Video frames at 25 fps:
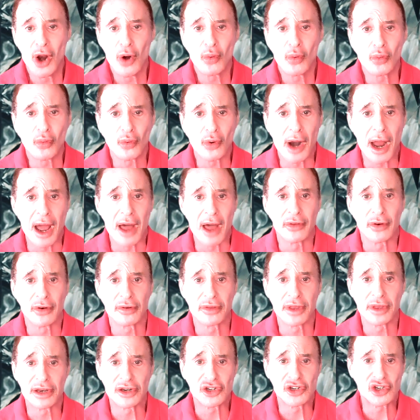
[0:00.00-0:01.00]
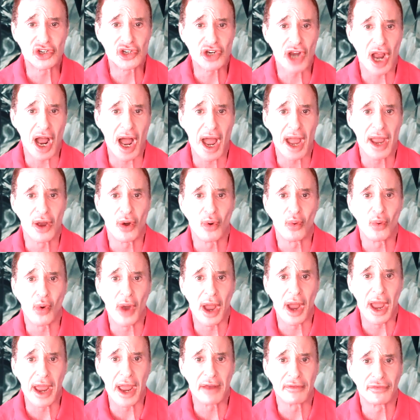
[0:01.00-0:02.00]
Rather than shy
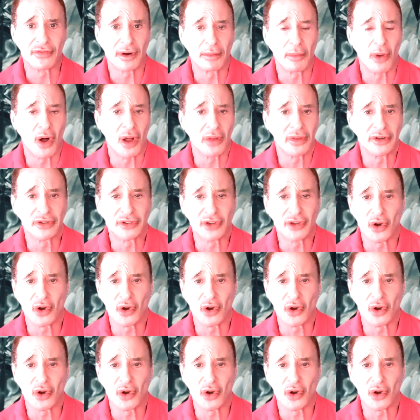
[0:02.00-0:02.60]
away from all this